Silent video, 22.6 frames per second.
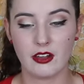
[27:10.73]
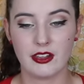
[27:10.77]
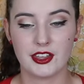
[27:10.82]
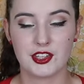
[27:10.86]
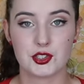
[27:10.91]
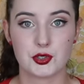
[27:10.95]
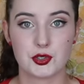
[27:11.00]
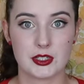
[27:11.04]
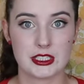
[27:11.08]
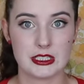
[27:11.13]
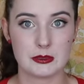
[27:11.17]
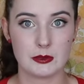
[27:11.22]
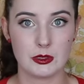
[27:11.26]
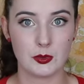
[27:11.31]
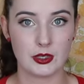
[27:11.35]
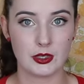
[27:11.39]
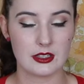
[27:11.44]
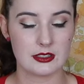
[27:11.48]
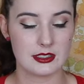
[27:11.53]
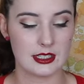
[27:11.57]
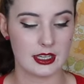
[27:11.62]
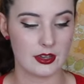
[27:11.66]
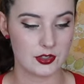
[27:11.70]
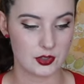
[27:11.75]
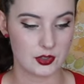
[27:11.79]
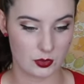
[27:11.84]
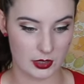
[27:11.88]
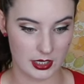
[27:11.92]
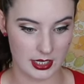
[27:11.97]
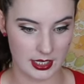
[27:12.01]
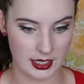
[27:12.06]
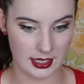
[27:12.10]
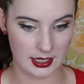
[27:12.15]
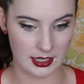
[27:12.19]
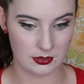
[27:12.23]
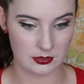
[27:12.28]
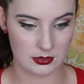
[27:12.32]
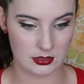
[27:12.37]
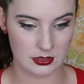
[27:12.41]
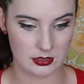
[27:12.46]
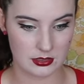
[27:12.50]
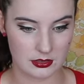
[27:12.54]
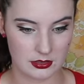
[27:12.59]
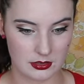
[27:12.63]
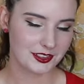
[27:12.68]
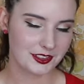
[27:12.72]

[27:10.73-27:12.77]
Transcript: and trust me when I say I was running out.